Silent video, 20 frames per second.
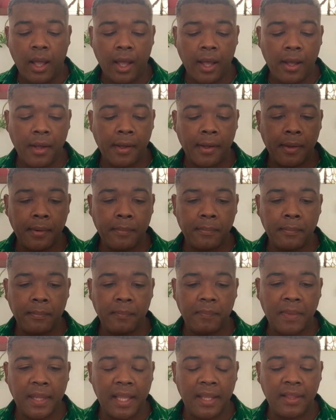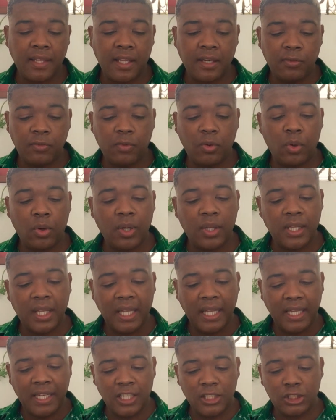And then for the
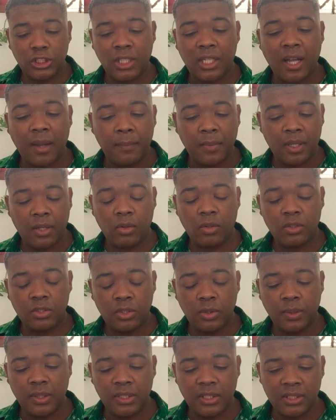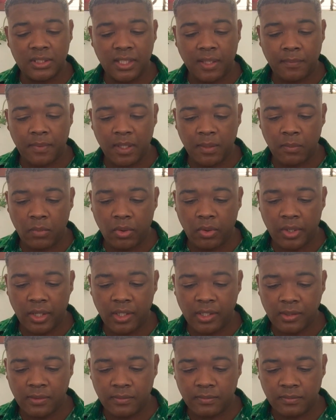energy coming to it, just something more,
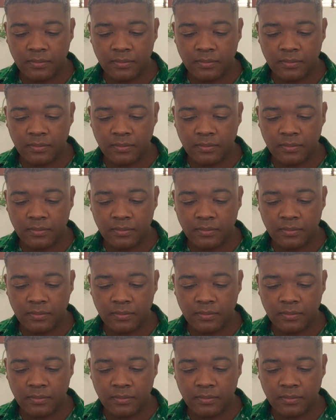yeah?